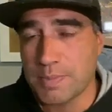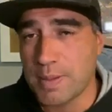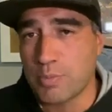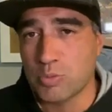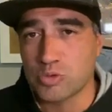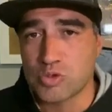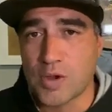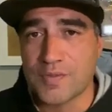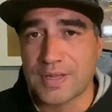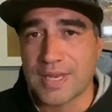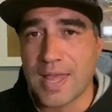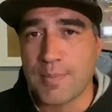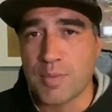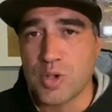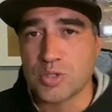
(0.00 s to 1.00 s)
People driving
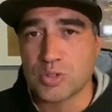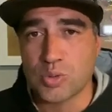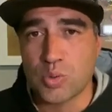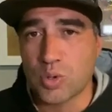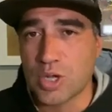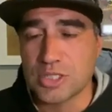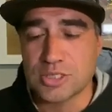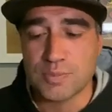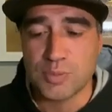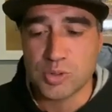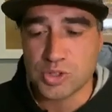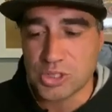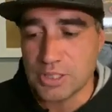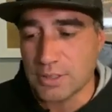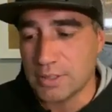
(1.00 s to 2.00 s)
Lambos and all kinds of
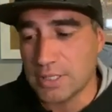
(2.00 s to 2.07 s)
bullshit.